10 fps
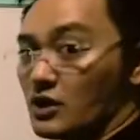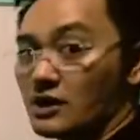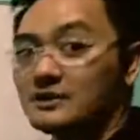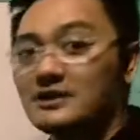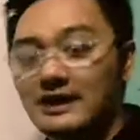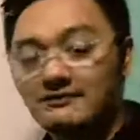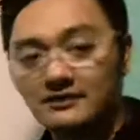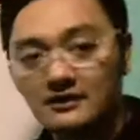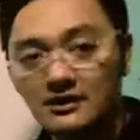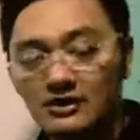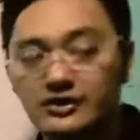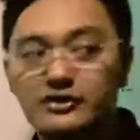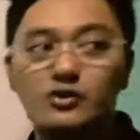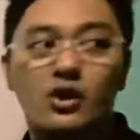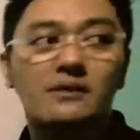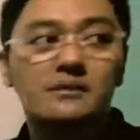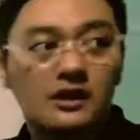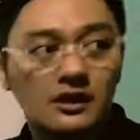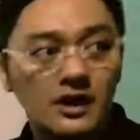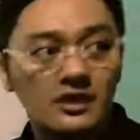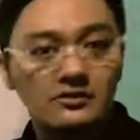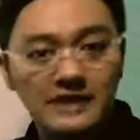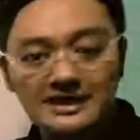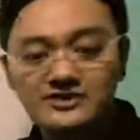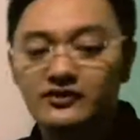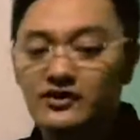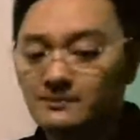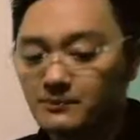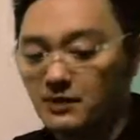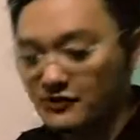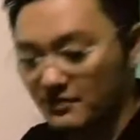is the normal level or the normal range for your